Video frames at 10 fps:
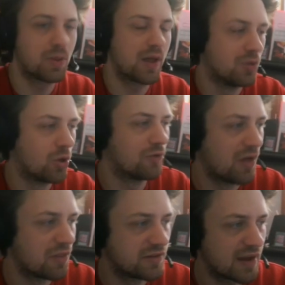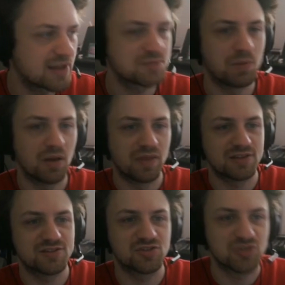a lot of other decks, but
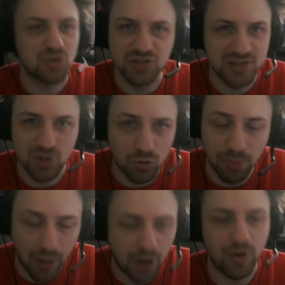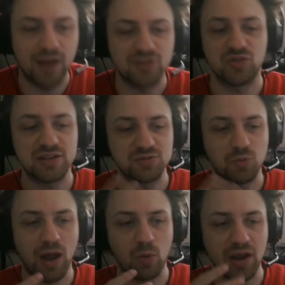that's just because he's a good player, right? So that's
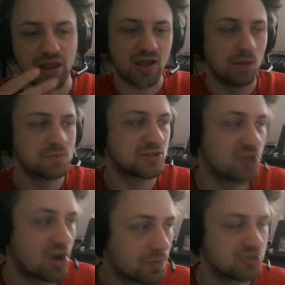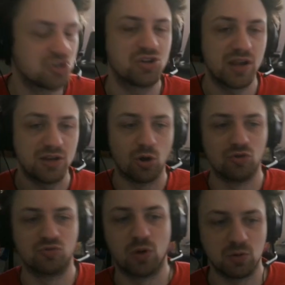why when he comes to Dark Magician, he
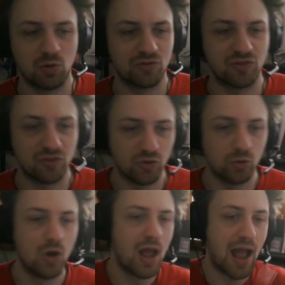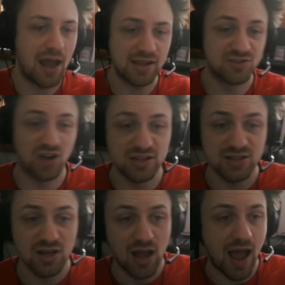knows what he wants to do, and he does
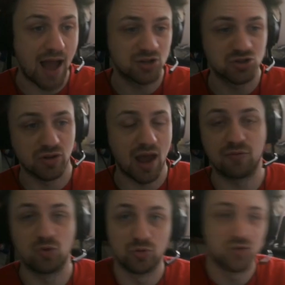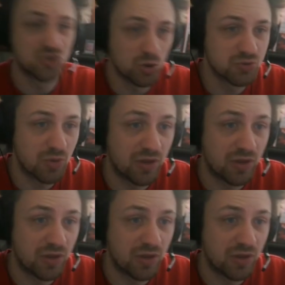actually have good results with it,